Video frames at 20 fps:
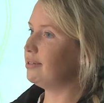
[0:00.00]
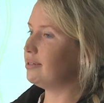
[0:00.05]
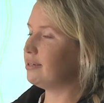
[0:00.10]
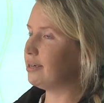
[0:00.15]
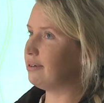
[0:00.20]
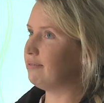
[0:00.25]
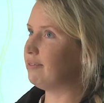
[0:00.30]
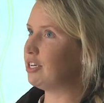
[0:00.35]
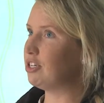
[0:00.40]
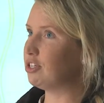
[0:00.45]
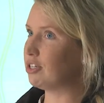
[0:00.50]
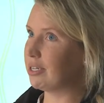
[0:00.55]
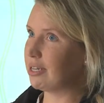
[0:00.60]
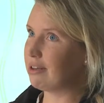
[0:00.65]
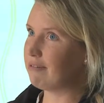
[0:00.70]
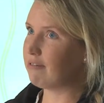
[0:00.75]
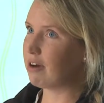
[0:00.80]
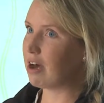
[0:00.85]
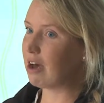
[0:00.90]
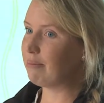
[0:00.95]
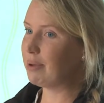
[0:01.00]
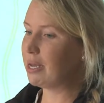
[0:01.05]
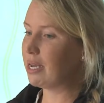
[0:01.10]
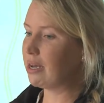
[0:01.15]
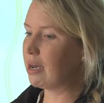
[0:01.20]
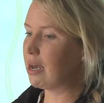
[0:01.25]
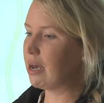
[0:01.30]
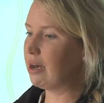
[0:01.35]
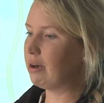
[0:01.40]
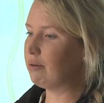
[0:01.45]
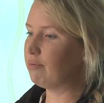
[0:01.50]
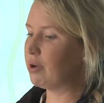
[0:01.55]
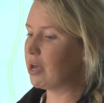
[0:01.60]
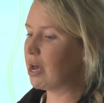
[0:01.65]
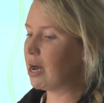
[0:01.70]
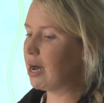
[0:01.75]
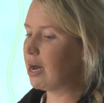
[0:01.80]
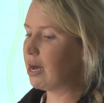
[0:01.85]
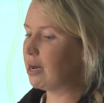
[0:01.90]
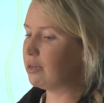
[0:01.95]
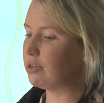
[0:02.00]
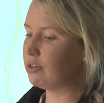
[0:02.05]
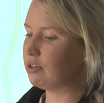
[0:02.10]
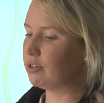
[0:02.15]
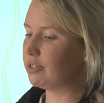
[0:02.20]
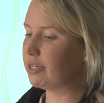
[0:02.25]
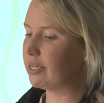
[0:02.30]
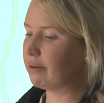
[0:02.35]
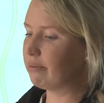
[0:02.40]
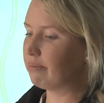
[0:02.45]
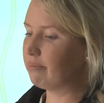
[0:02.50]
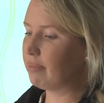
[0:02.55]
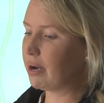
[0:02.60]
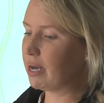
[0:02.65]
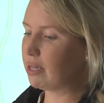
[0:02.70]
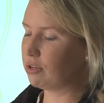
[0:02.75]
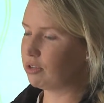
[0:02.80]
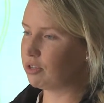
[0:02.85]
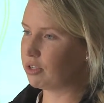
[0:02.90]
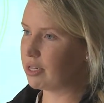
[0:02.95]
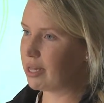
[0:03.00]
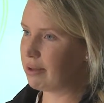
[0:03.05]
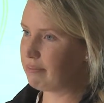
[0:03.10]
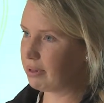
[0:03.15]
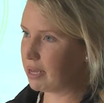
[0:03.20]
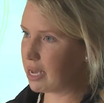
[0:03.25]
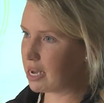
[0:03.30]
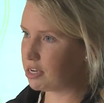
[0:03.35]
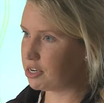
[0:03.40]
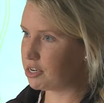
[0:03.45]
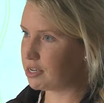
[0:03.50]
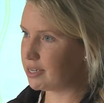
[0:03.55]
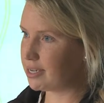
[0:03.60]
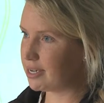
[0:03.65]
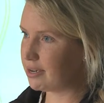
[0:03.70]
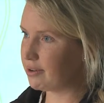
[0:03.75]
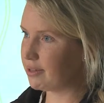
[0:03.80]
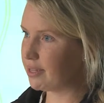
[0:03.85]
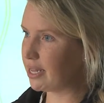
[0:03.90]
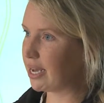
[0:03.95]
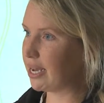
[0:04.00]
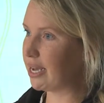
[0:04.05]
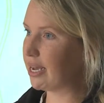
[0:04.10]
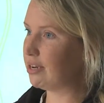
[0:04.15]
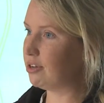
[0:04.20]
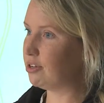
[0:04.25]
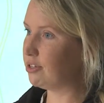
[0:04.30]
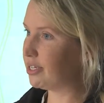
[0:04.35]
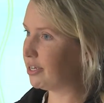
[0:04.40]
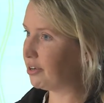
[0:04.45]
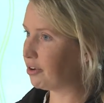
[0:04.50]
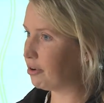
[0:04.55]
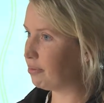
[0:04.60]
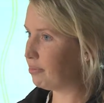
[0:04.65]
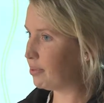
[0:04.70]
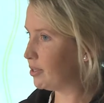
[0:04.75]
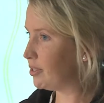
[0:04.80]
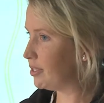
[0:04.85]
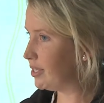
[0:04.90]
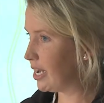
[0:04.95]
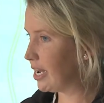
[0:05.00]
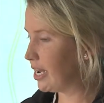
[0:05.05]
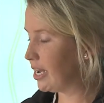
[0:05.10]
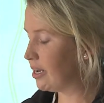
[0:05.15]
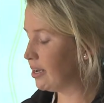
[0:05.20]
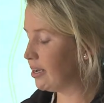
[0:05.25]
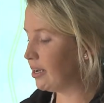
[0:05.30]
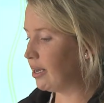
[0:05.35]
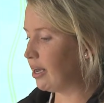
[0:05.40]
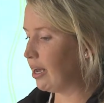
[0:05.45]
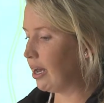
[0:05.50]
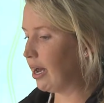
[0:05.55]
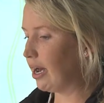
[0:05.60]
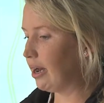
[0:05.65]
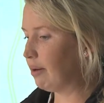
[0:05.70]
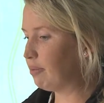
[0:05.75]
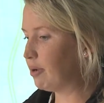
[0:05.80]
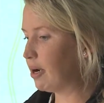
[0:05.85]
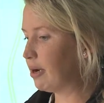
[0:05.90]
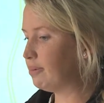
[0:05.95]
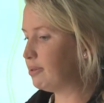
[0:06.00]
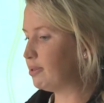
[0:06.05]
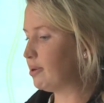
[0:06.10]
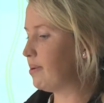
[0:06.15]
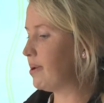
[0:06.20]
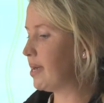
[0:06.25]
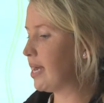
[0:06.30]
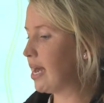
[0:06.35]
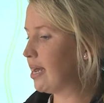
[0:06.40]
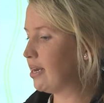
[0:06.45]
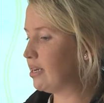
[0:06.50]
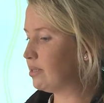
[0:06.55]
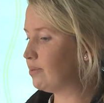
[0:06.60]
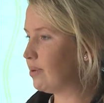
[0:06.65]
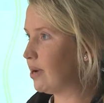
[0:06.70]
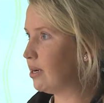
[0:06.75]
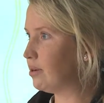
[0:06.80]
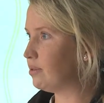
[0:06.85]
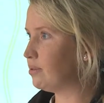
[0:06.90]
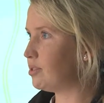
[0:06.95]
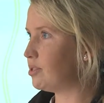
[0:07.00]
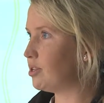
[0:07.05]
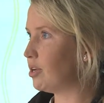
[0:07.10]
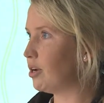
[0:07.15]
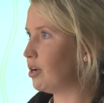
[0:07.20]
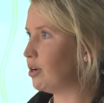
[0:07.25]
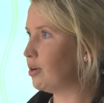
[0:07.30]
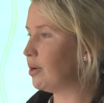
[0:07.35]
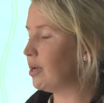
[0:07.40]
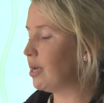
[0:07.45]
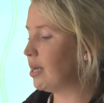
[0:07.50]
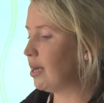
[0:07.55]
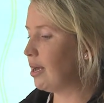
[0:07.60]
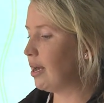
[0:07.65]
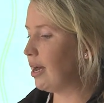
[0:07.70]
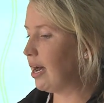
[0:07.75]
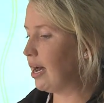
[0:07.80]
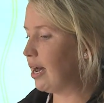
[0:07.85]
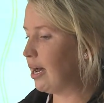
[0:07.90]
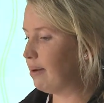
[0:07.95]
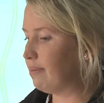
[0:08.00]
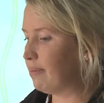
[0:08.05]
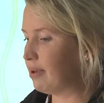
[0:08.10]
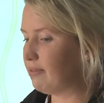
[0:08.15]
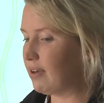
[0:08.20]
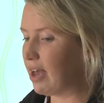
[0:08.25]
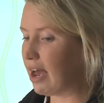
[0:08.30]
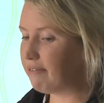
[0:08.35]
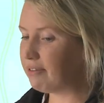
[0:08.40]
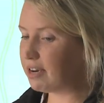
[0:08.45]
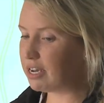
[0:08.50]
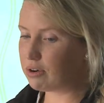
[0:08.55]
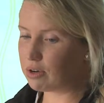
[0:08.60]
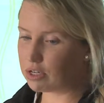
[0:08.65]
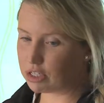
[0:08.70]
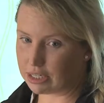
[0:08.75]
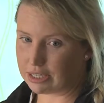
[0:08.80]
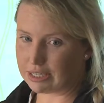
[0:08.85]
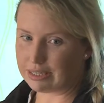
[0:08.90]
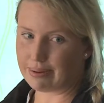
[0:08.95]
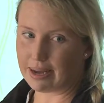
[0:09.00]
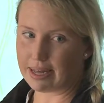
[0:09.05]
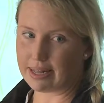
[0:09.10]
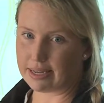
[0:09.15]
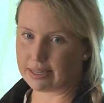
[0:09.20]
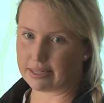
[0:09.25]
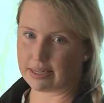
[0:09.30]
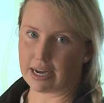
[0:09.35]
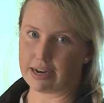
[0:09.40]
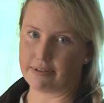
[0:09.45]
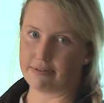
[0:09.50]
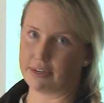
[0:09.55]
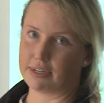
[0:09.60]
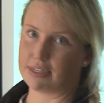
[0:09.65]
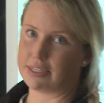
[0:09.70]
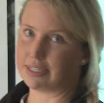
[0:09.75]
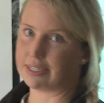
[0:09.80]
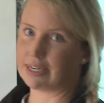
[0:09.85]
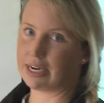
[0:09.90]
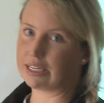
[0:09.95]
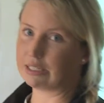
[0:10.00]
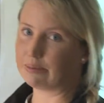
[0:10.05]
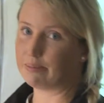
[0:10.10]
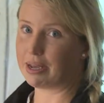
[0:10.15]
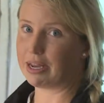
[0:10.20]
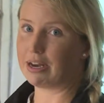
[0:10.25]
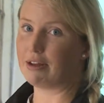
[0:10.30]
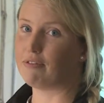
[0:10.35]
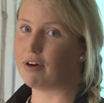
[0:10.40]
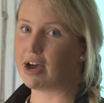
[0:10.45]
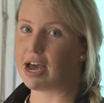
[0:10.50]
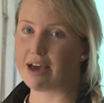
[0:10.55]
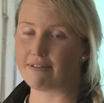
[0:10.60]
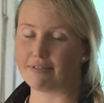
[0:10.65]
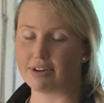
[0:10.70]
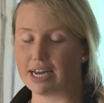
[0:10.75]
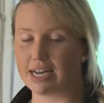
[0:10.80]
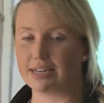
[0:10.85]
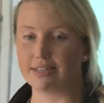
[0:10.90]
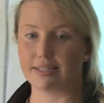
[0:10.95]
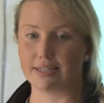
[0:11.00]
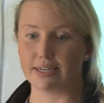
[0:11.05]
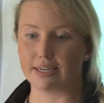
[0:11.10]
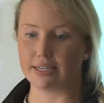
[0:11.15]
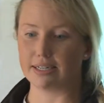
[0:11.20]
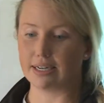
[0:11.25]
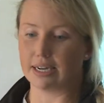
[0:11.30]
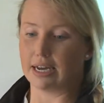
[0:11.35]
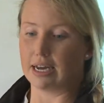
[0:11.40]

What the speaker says: conventionally farming, we are using biological applications here and there and using compost tea perhaps where we can as well. So if you have any questions about that side of it, just ask me, and if I haven't answered it,